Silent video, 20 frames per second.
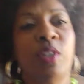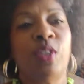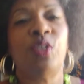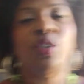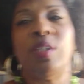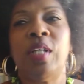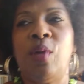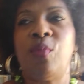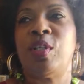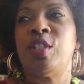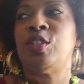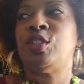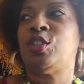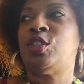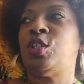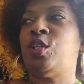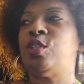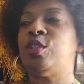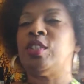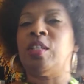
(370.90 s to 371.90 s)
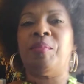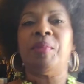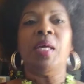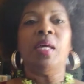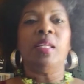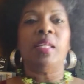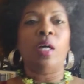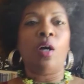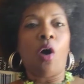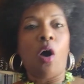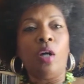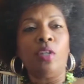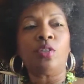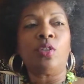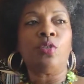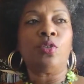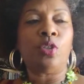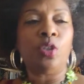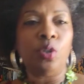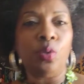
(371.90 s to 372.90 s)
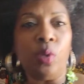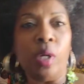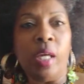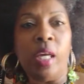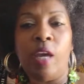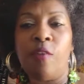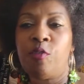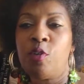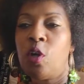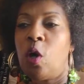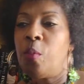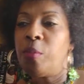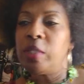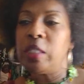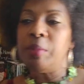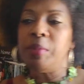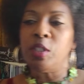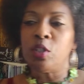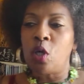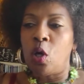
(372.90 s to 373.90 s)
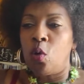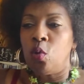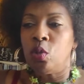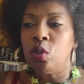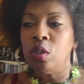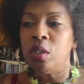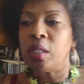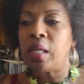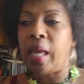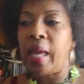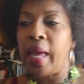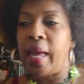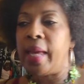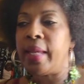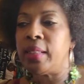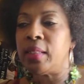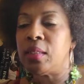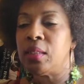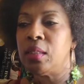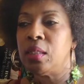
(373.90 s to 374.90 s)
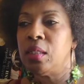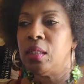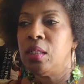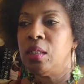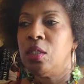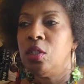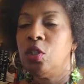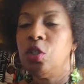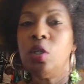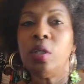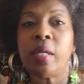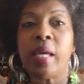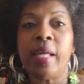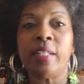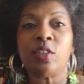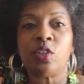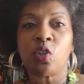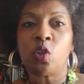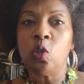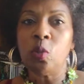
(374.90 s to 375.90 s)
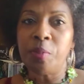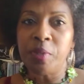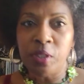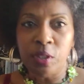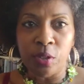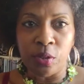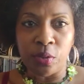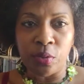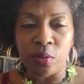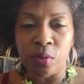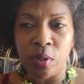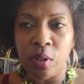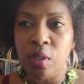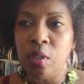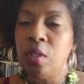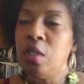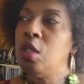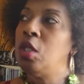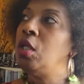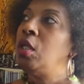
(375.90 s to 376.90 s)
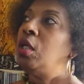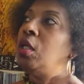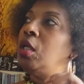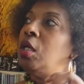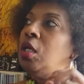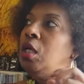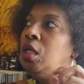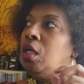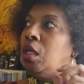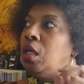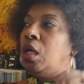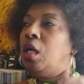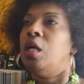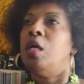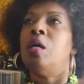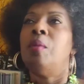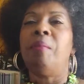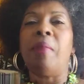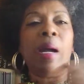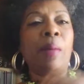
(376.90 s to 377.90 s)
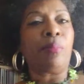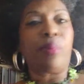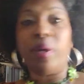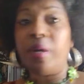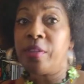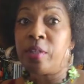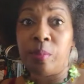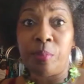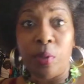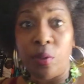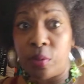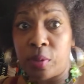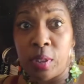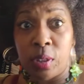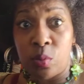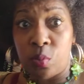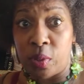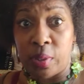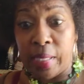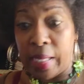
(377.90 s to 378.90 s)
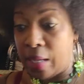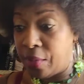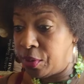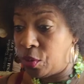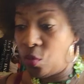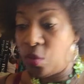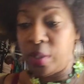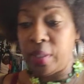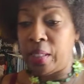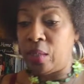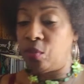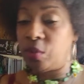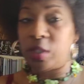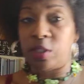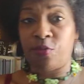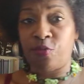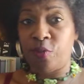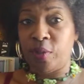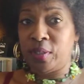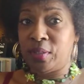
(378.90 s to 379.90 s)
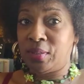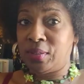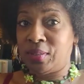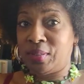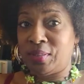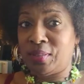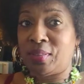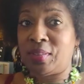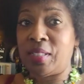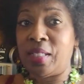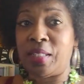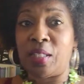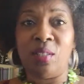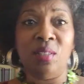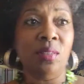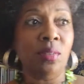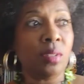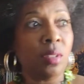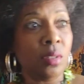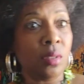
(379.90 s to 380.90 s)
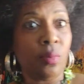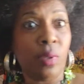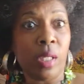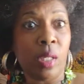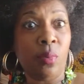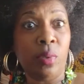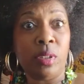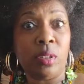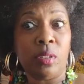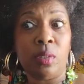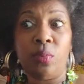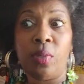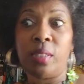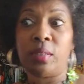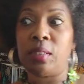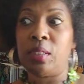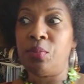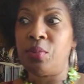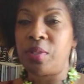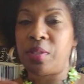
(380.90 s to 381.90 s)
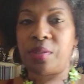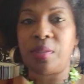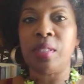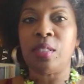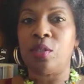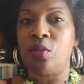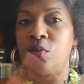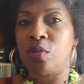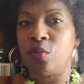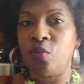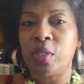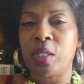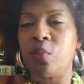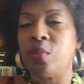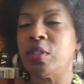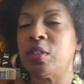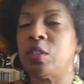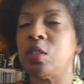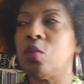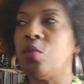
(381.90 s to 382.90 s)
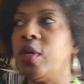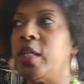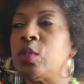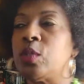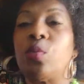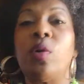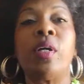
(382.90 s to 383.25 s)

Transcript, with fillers: I want you, I wanted to show you something. Now, also too, if you don't believe me, go look at look at Scooby Doo. My brother broke this one down, the one that with the fringes, and said that, "Oh, you're the Wicked Witch of the West." They would think you're the Wicked Witch of the West.